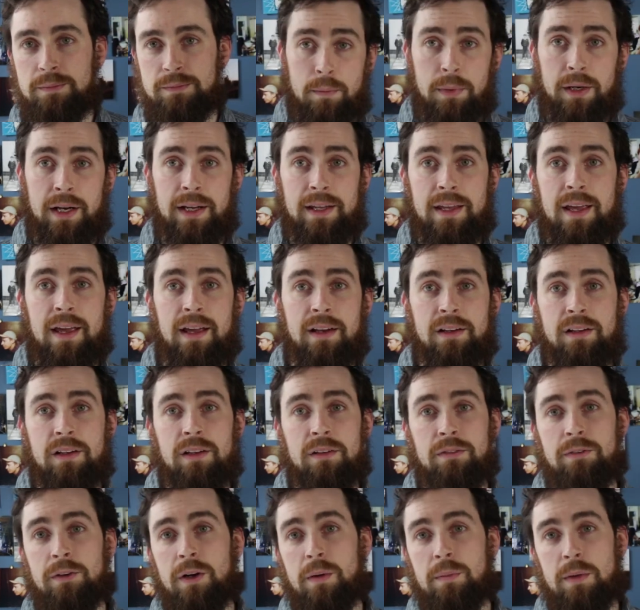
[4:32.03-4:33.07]
But I can't
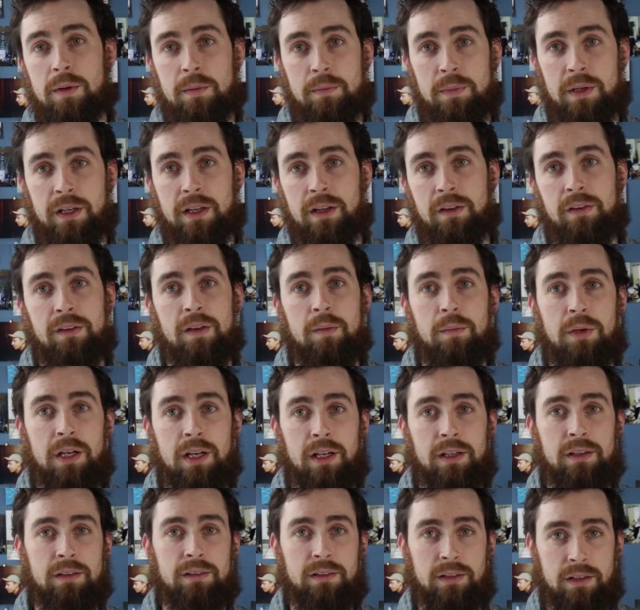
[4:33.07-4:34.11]
confirm it because I'm
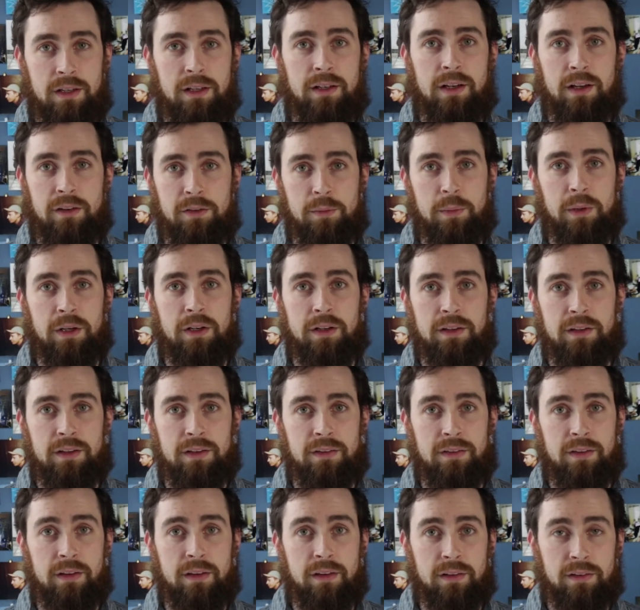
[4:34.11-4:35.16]
not an expert on
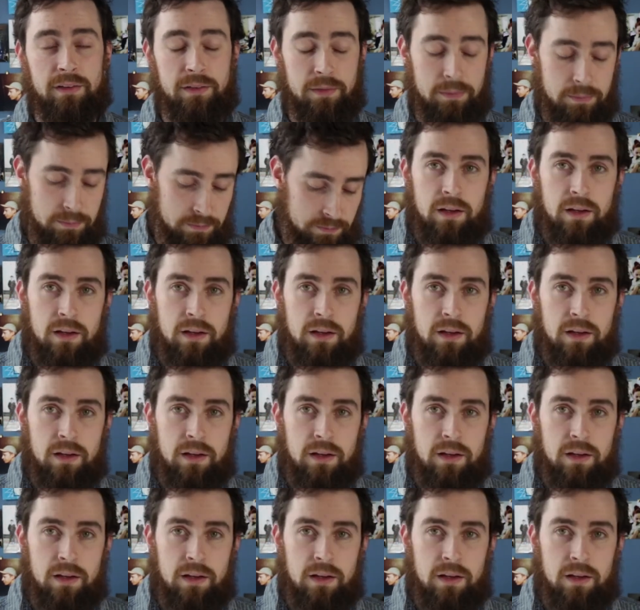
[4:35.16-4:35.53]
these things.